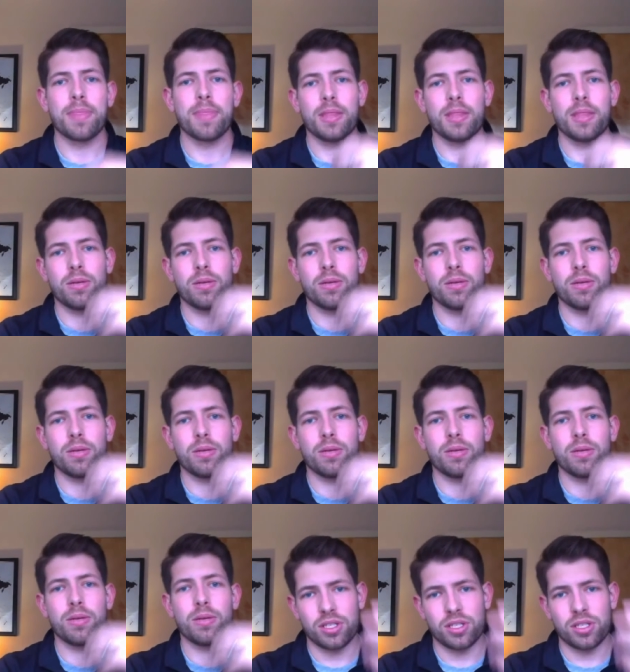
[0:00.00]
the
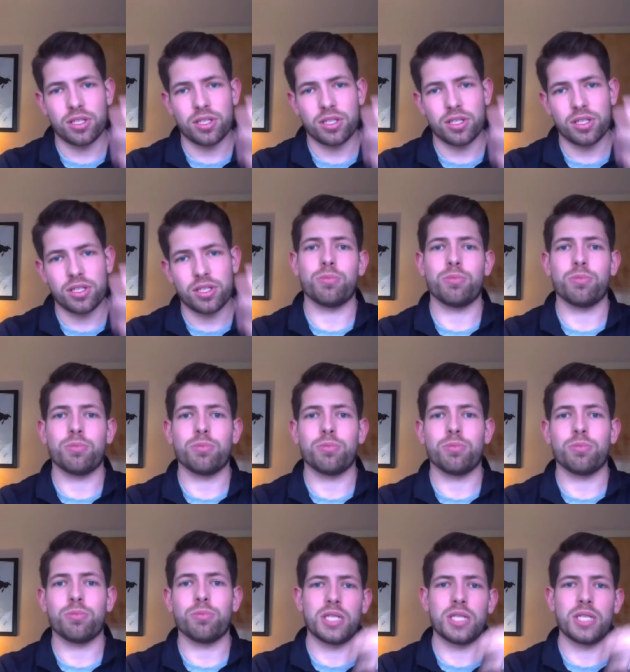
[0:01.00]
discipleship groups and the